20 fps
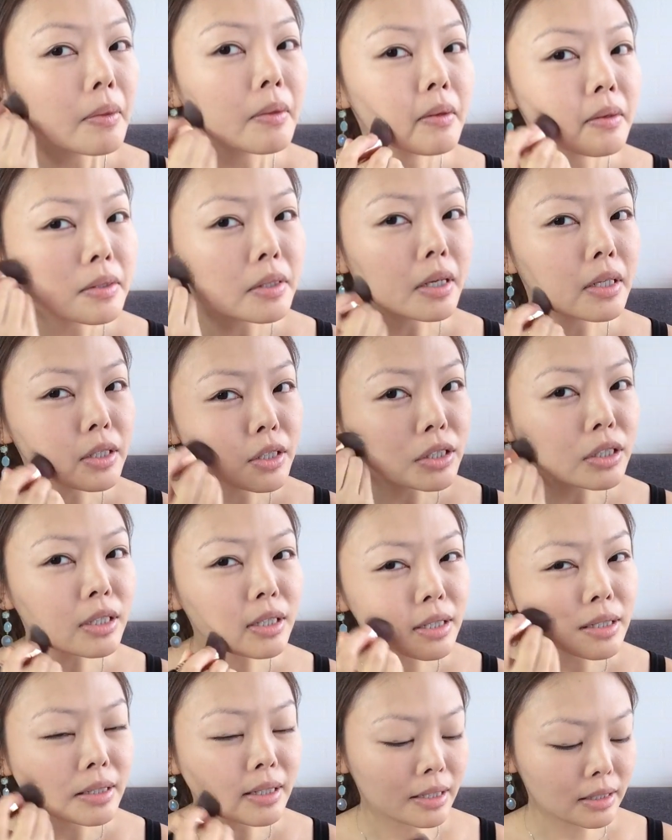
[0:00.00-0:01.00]
So I
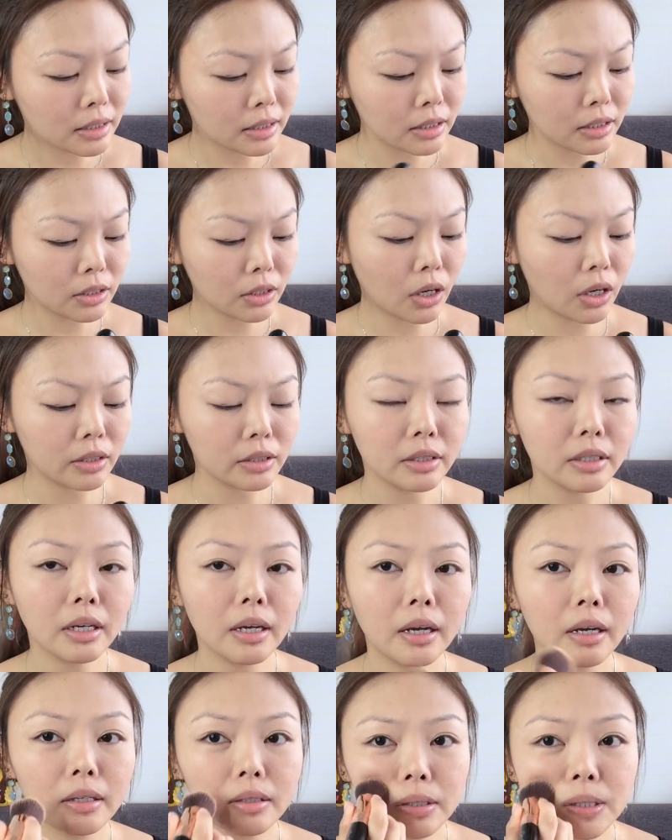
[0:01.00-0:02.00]
usually dust this on
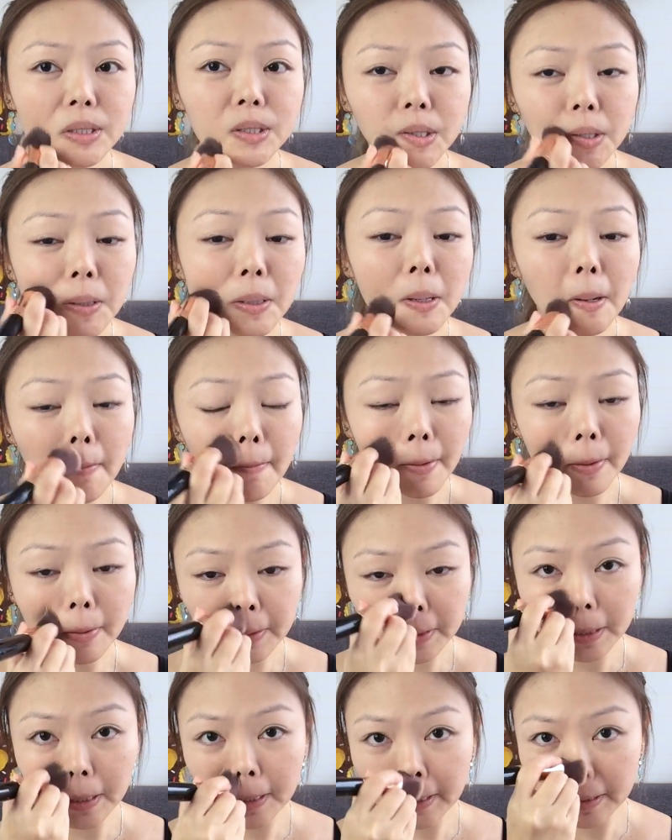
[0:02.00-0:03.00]
in circular
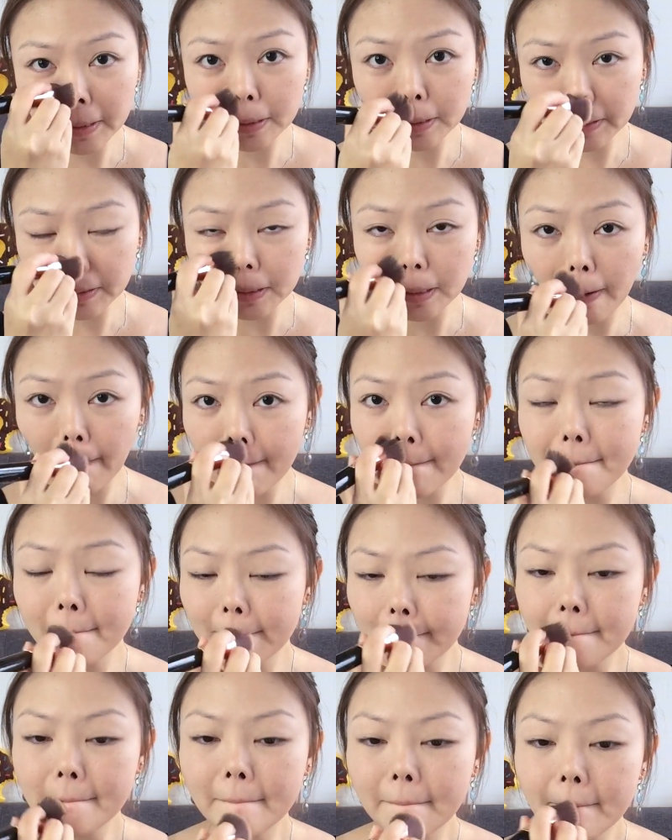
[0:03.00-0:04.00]
motions using
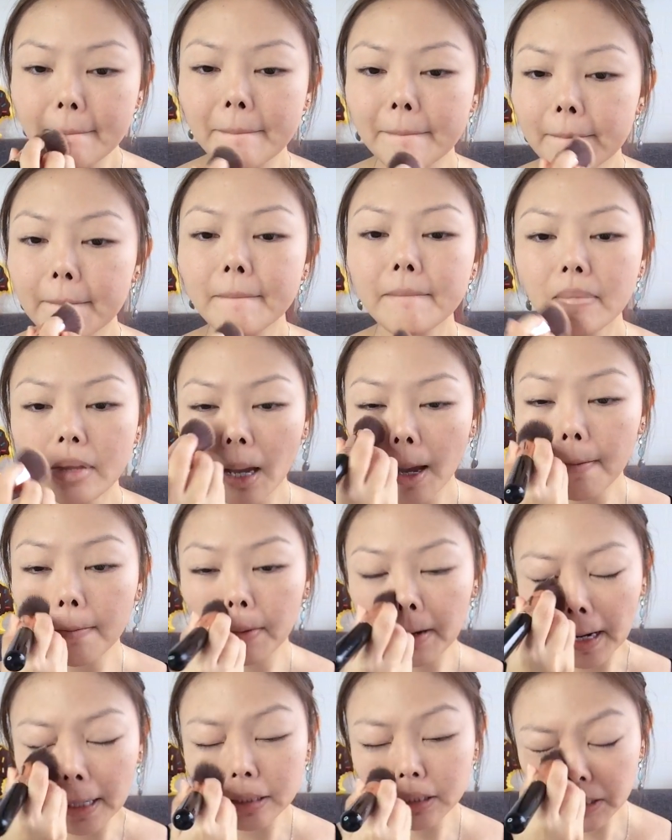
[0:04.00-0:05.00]
a
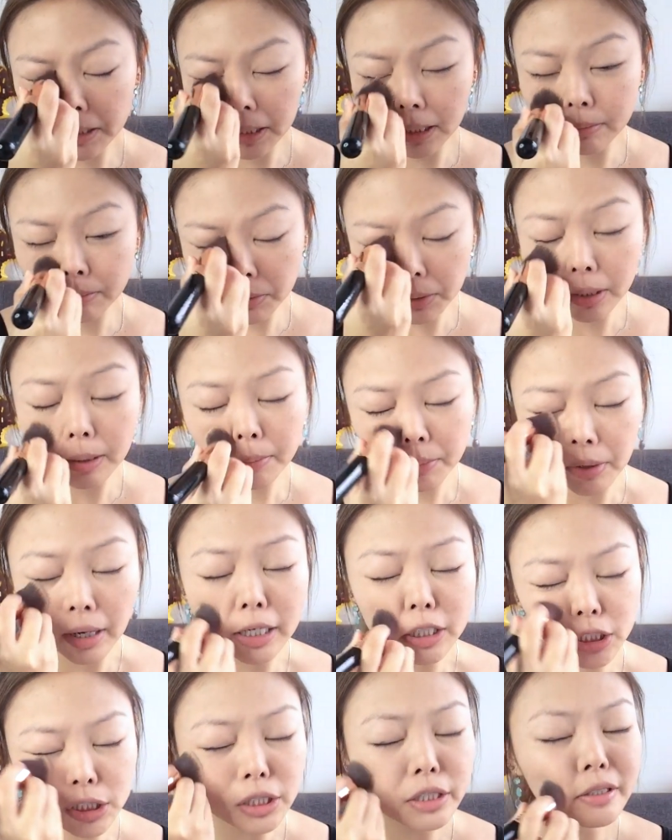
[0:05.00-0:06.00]
brush, a kabuki
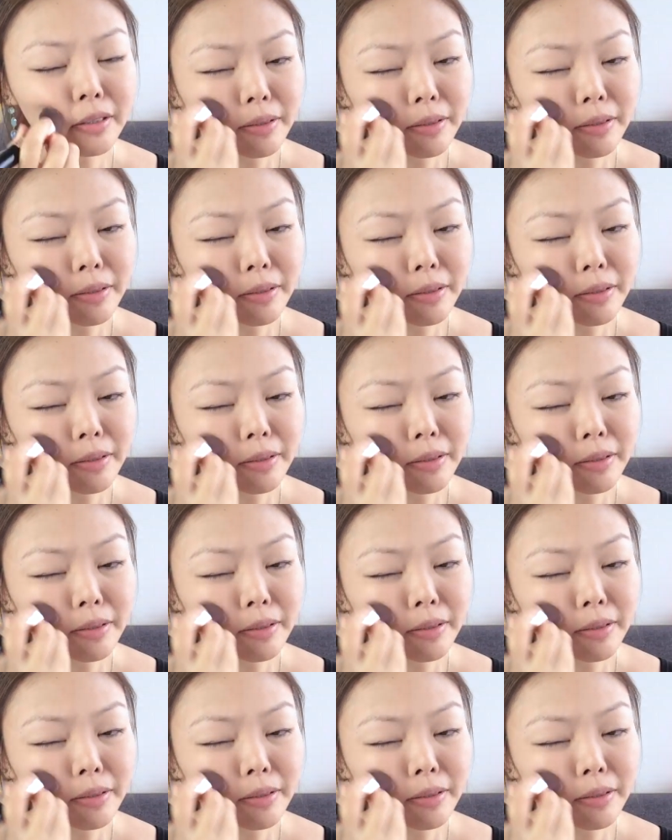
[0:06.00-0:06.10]
brush.